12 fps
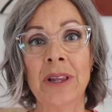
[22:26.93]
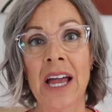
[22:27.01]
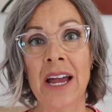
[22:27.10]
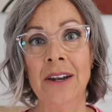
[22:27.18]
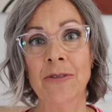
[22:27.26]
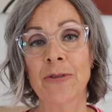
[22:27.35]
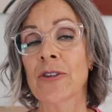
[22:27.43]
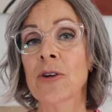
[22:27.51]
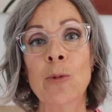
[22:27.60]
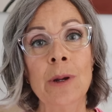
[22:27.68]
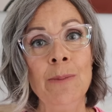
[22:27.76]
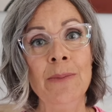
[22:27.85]
blood for
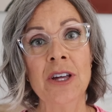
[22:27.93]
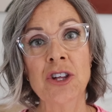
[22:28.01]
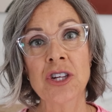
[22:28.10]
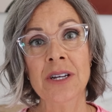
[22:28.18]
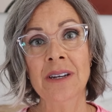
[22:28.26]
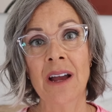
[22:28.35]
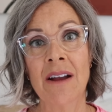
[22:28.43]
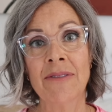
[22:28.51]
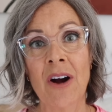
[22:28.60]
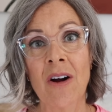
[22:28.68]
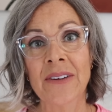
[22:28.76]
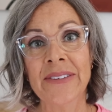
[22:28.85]
the remission of
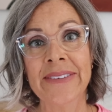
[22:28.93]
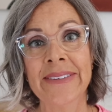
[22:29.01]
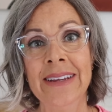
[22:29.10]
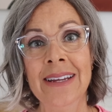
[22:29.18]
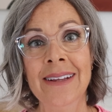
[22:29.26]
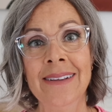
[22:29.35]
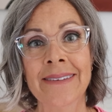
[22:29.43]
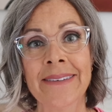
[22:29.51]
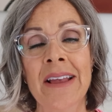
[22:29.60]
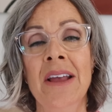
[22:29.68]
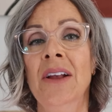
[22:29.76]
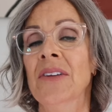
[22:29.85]
our sins